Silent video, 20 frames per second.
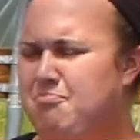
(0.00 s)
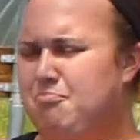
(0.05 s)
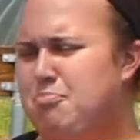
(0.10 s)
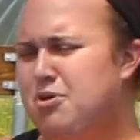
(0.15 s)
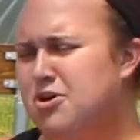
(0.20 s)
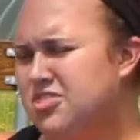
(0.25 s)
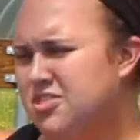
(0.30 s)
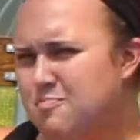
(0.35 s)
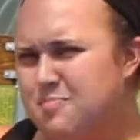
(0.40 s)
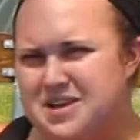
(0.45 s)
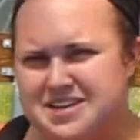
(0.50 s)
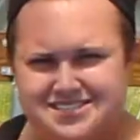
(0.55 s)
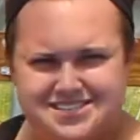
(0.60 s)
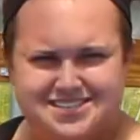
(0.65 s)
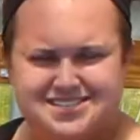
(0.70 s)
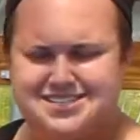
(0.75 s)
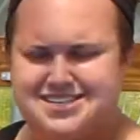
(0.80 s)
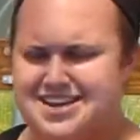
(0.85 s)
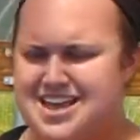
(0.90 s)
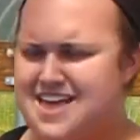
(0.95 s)
put the
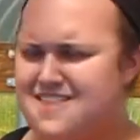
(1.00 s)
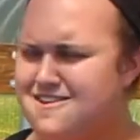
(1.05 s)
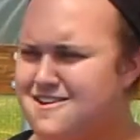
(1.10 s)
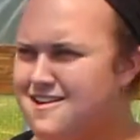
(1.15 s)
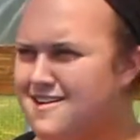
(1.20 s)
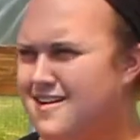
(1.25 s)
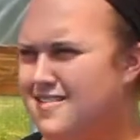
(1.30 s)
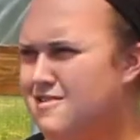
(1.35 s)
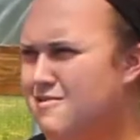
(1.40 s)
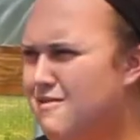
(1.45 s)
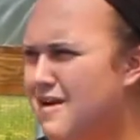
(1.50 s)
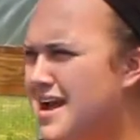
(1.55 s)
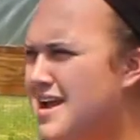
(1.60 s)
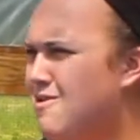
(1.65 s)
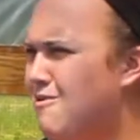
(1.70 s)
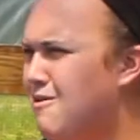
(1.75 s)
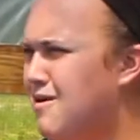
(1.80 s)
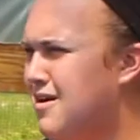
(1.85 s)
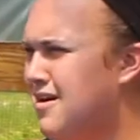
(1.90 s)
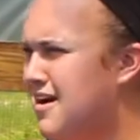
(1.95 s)
pieces together in the right
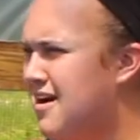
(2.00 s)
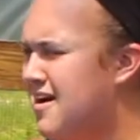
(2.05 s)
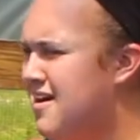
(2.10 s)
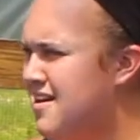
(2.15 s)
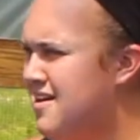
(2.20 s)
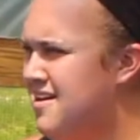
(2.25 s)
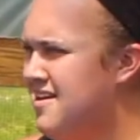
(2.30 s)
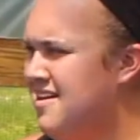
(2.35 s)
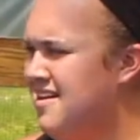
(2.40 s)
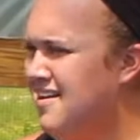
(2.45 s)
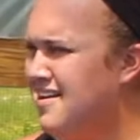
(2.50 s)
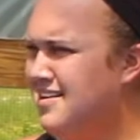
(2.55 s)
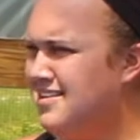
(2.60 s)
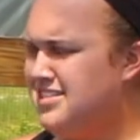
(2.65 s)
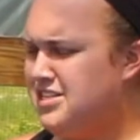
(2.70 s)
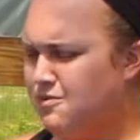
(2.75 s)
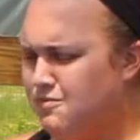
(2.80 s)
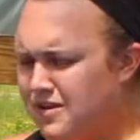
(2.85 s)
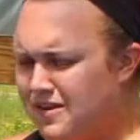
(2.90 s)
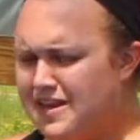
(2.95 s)
order
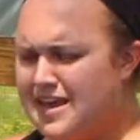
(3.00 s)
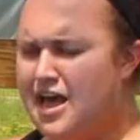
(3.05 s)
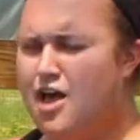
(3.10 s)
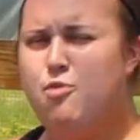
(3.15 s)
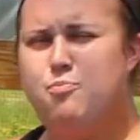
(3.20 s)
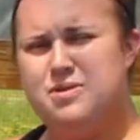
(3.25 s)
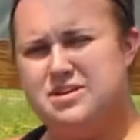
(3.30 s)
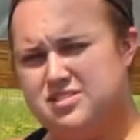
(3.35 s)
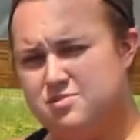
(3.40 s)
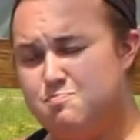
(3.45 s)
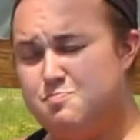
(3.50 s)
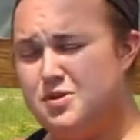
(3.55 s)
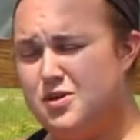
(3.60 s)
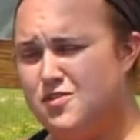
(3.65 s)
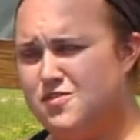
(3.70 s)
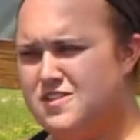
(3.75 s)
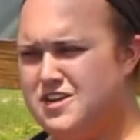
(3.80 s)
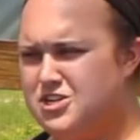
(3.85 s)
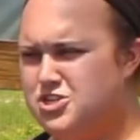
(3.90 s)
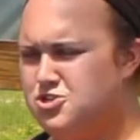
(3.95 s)
to really help us
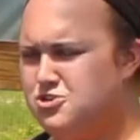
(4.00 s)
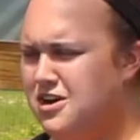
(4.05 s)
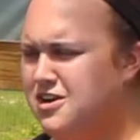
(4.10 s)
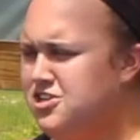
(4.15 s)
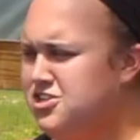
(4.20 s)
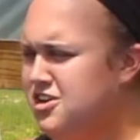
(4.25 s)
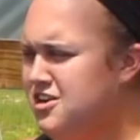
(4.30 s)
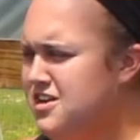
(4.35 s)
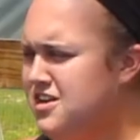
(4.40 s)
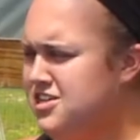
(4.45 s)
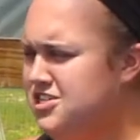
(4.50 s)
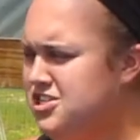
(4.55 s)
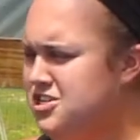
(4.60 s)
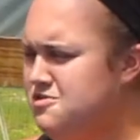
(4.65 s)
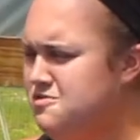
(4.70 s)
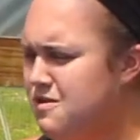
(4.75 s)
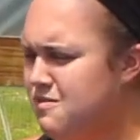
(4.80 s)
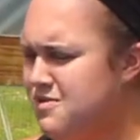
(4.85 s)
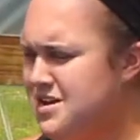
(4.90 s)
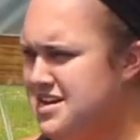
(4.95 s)
build this structure and do
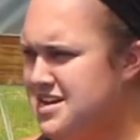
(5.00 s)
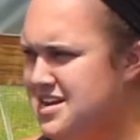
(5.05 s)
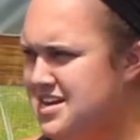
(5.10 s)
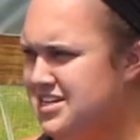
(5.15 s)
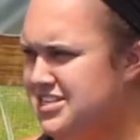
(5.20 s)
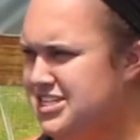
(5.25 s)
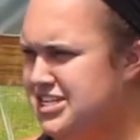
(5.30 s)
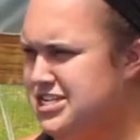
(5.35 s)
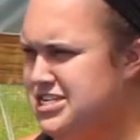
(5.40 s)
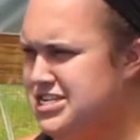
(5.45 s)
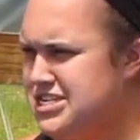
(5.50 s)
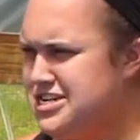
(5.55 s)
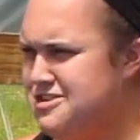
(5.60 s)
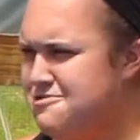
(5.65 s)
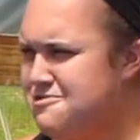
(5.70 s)
what we needed to do.